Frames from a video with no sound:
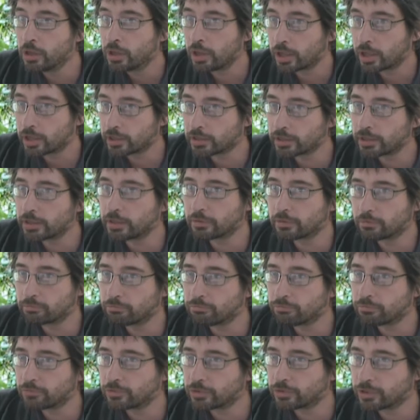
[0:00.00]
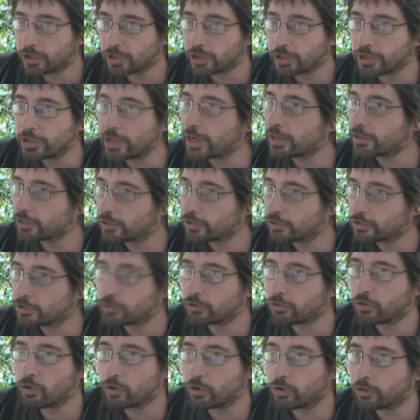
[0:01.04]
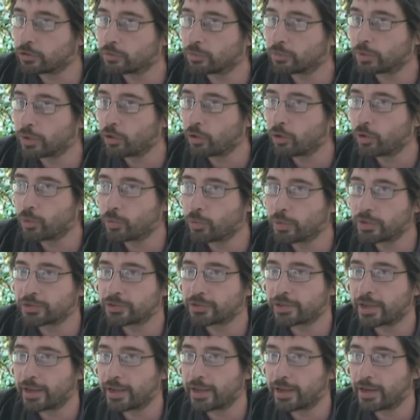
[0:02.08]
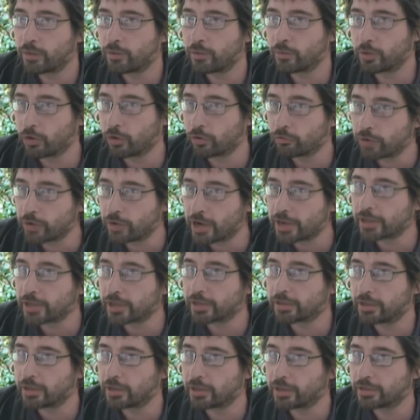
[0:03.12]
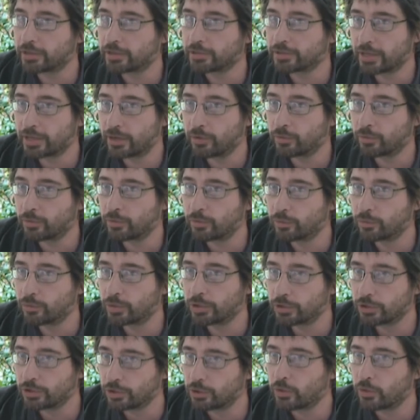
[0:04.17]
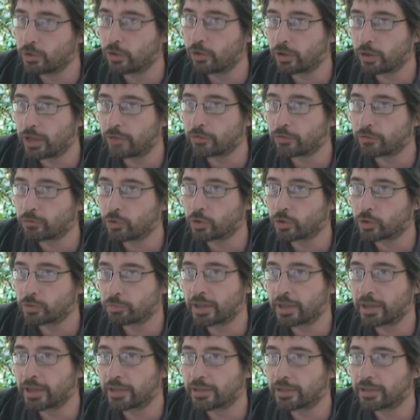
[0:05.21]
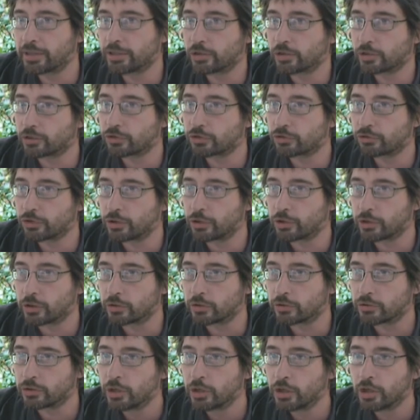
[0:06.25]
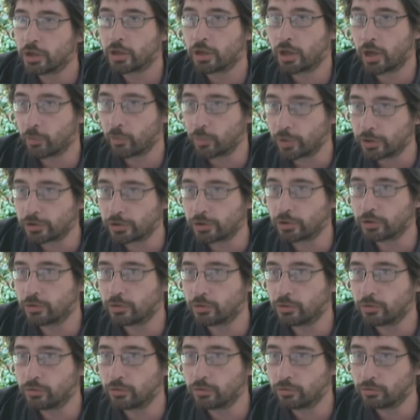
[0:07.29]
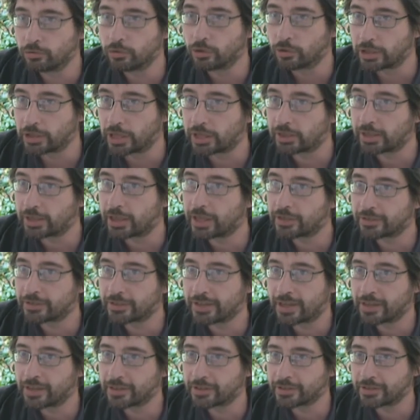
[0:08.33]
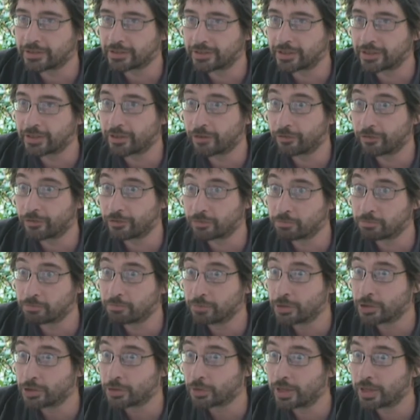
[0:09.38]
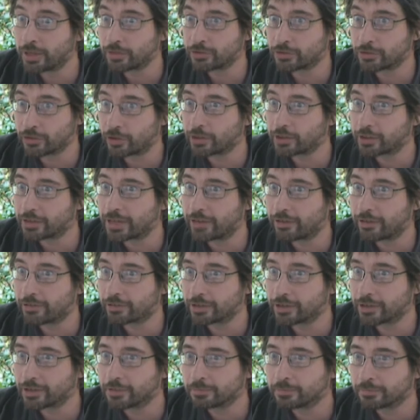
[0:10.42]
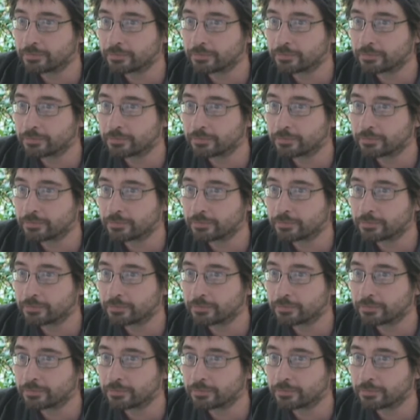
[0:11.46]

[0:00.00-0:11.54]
I think the connections are all always there. We all recognise that we do all have a role to play in each other's struggles, and we do you know that classic anarchist thing of mutual aid and solidarity.